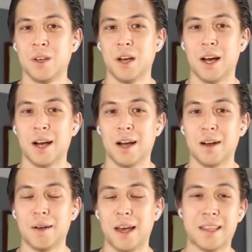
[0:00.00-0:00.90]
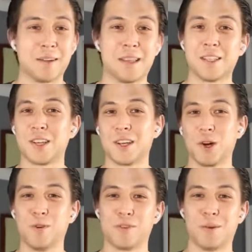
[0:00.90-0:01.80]
And that's going to
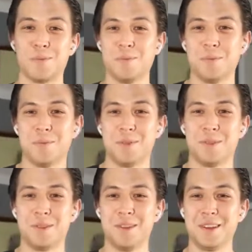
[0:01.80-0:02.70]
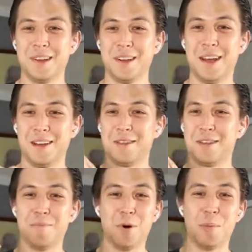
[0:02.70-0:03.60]
go from the
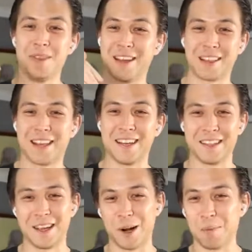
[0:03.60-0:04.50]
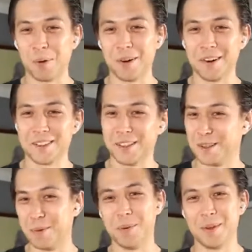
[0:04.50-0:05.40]
moment they land in the airport to the
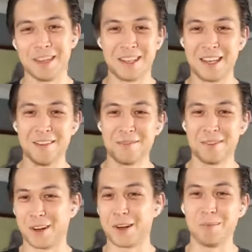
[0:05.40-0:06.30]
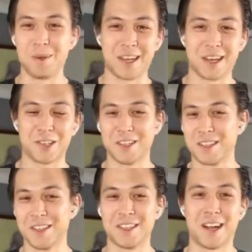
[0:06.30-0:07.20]
moment they leave. They're going to be getting shit
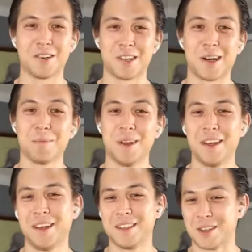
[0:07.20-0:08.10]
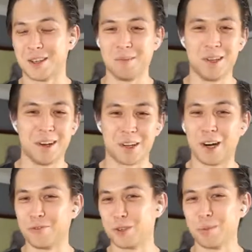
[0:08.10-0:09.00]
the entire time. It's going to be
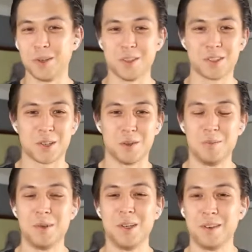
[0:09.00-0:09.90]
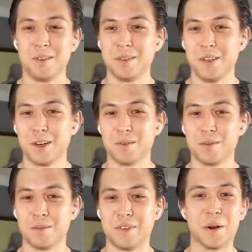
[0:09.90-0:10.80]
uncomfortable. It's going to be,
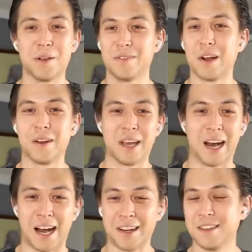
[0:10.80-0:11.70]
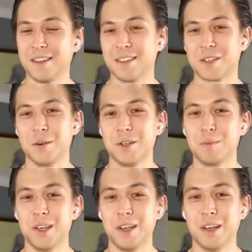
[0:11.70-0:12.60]
very, very hot. It's going to
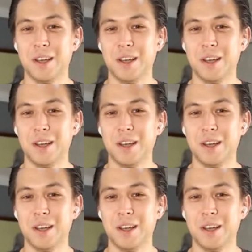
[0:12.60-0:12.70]
be